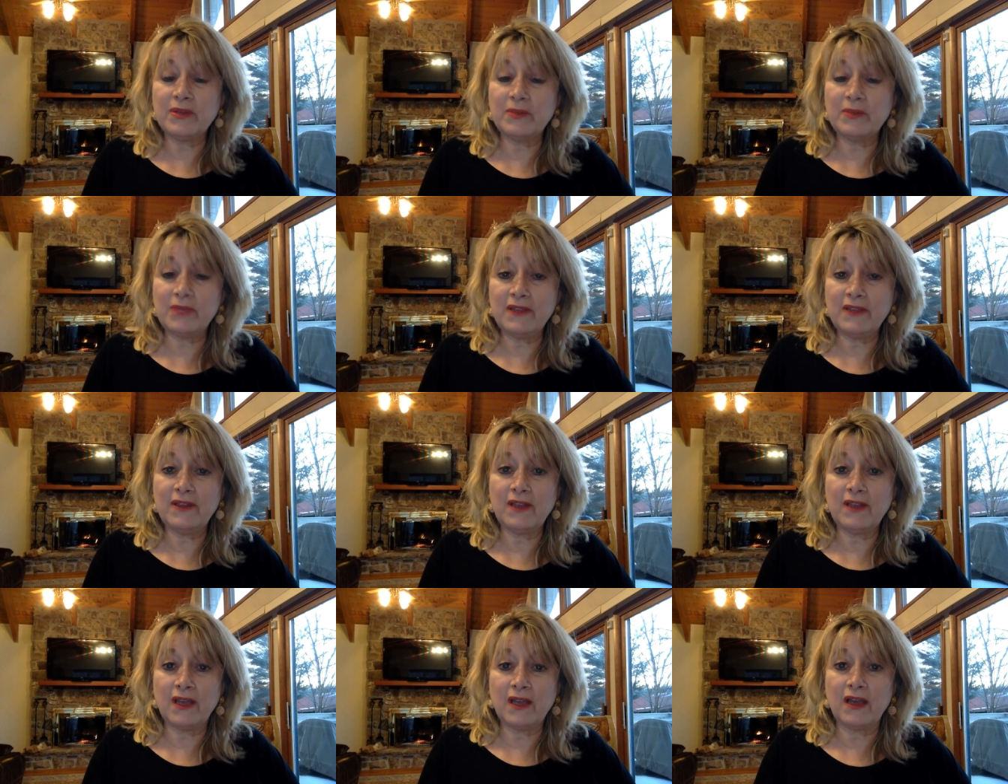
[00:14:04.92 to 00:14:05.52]
to
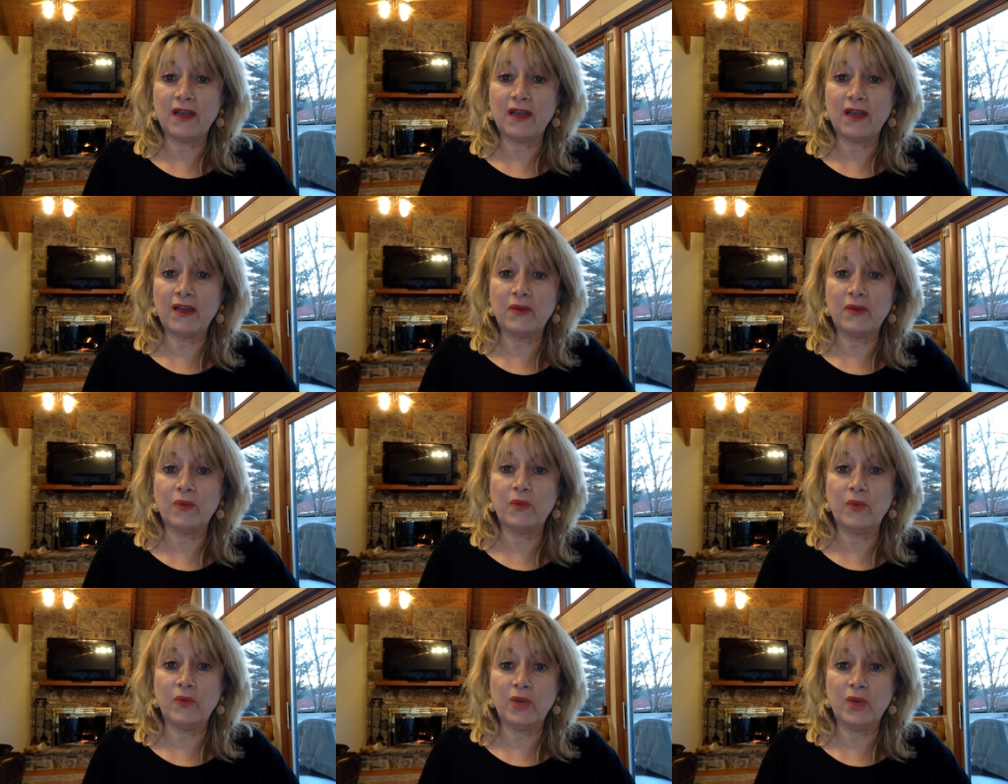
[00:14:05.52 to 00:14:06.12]
be
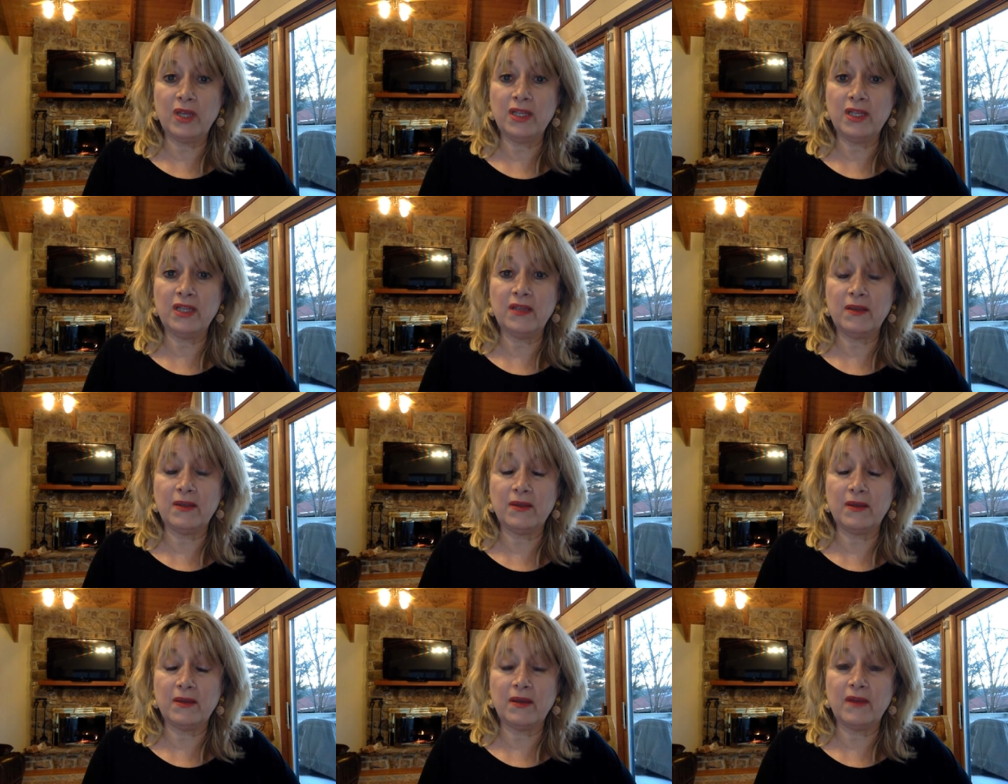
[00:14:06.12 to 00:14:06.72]
one
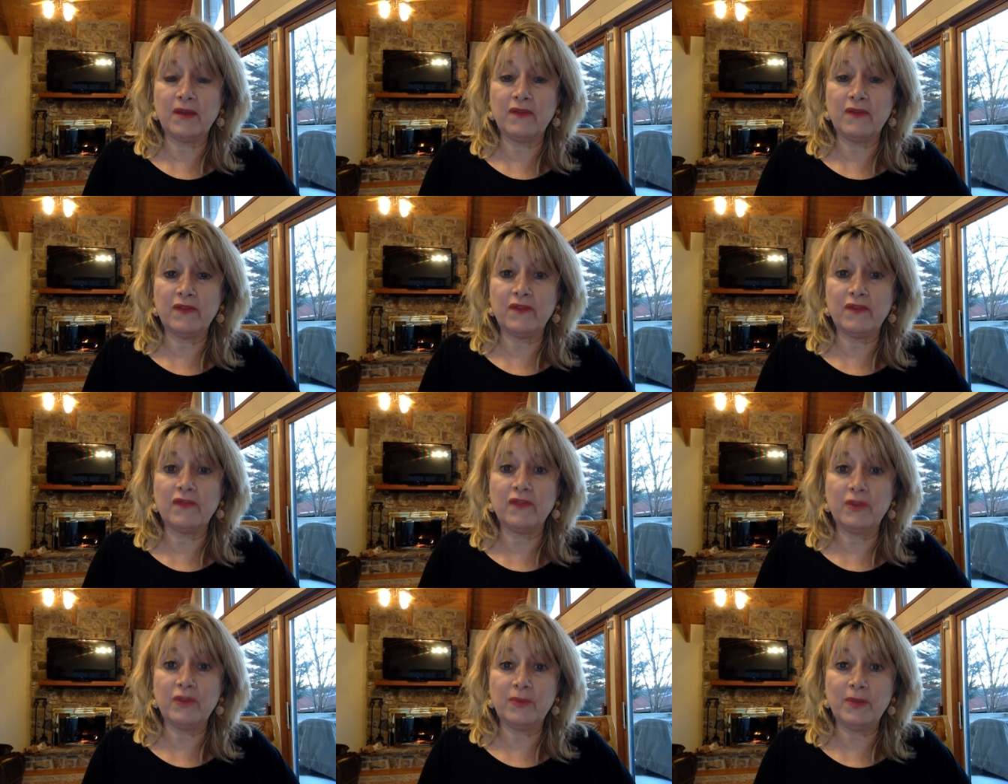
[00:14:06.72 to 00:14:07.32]
of the
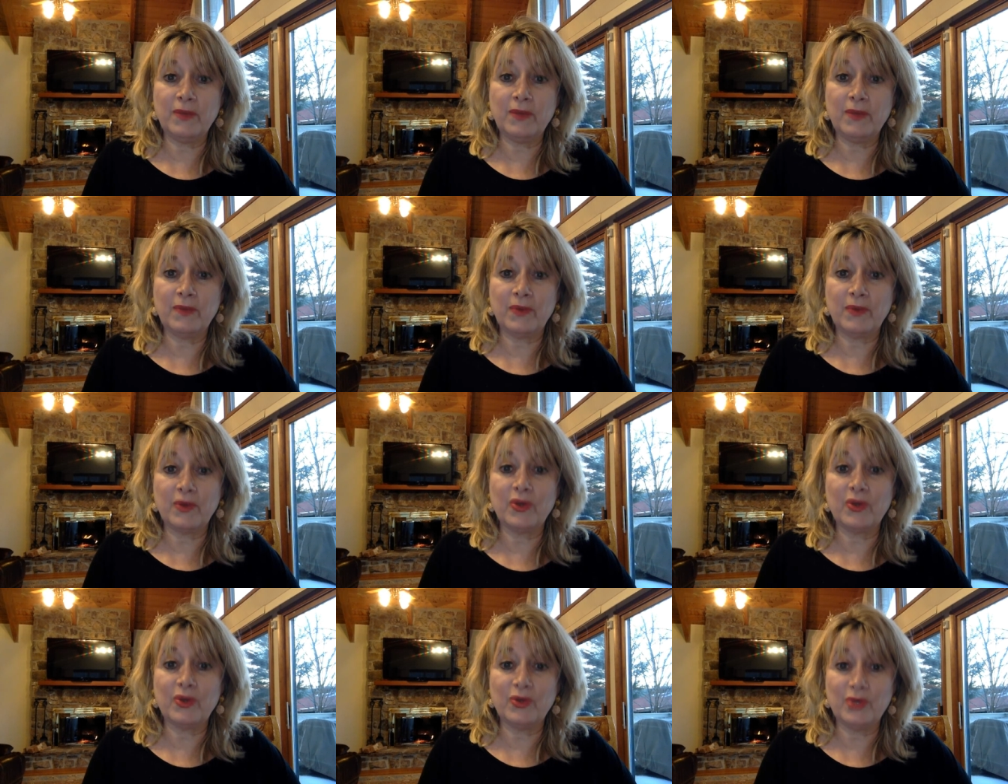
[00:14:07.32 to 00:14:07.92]
few
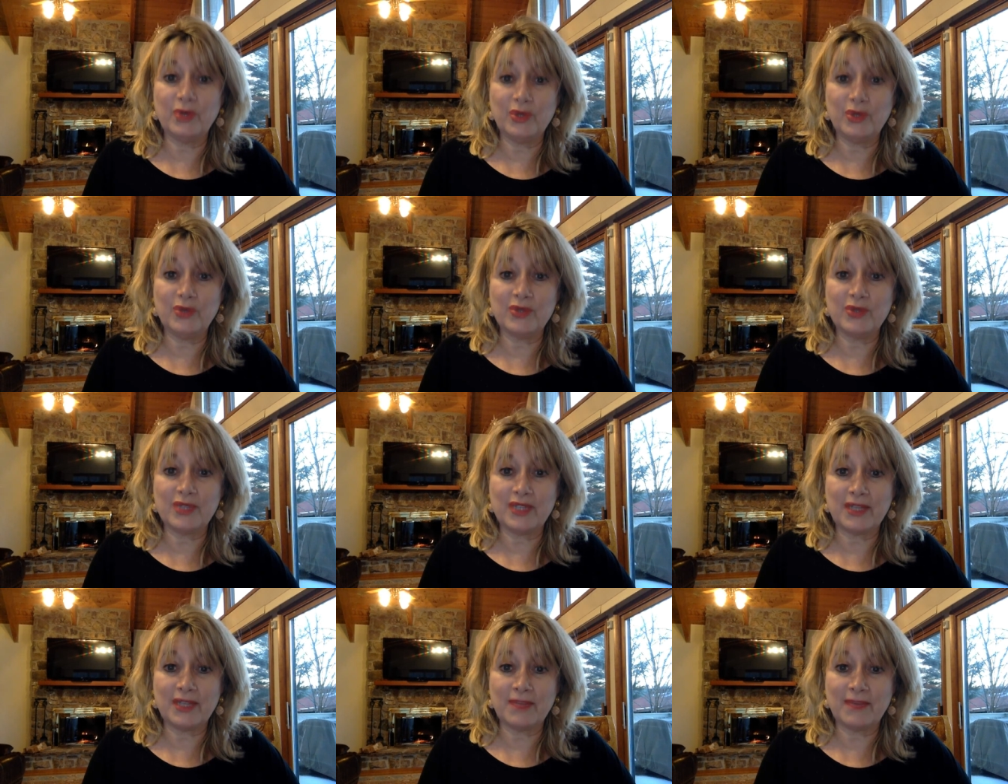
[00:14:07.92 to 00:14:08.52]
people who
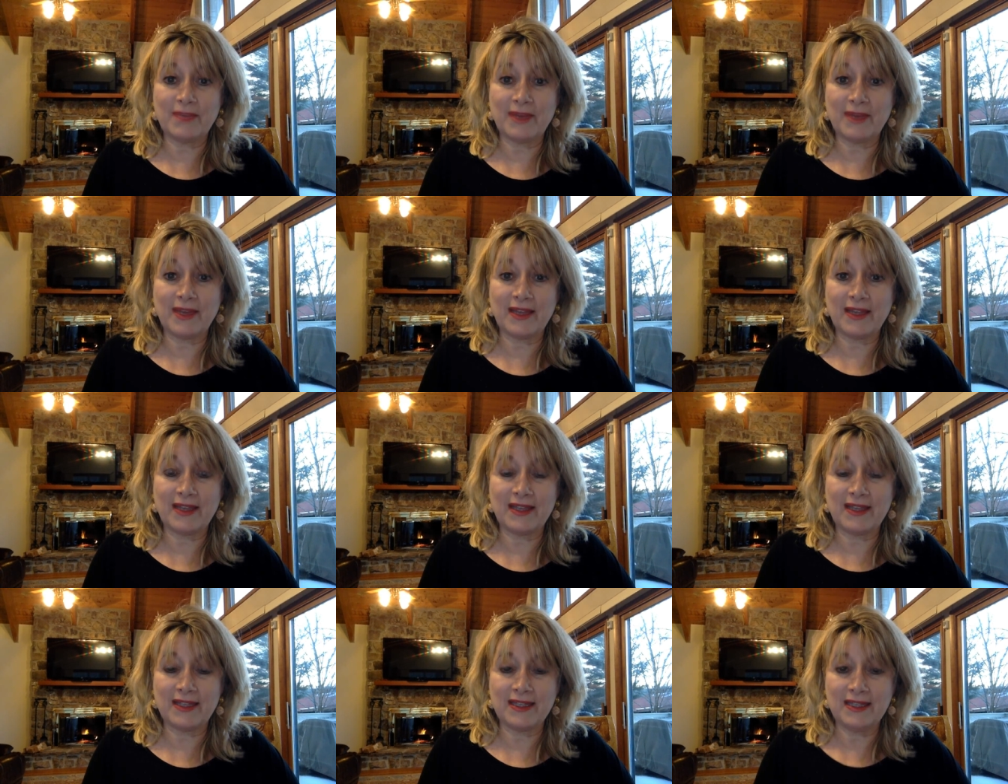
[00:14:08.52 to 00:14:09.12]
use it and buy
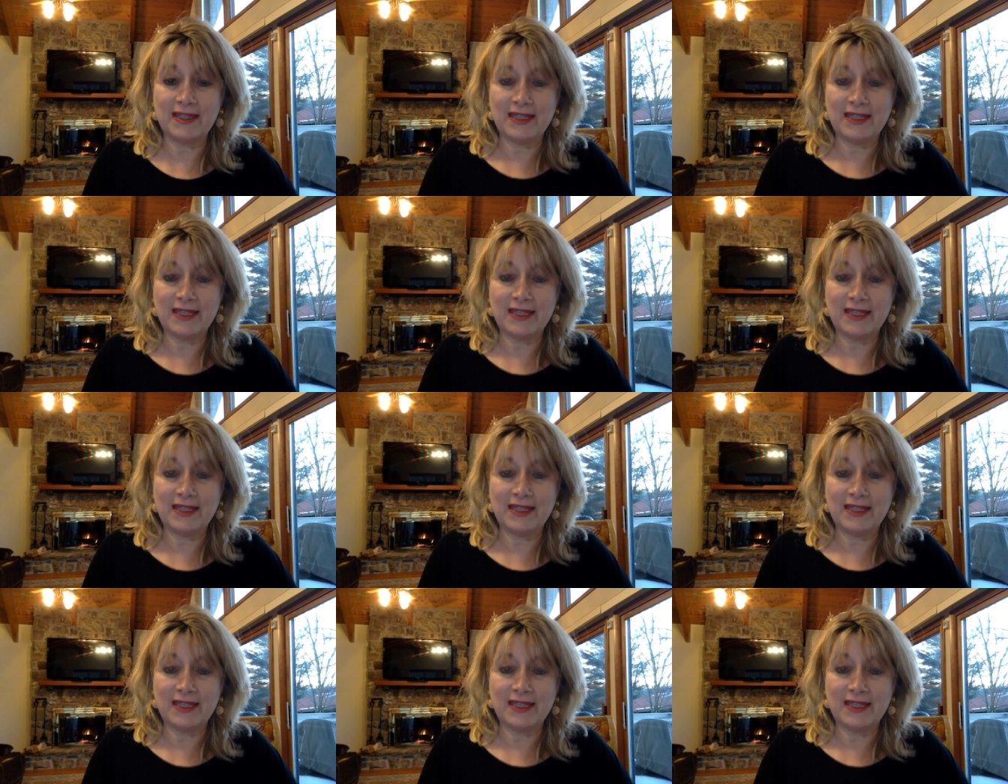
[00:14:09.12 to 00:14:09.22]
it.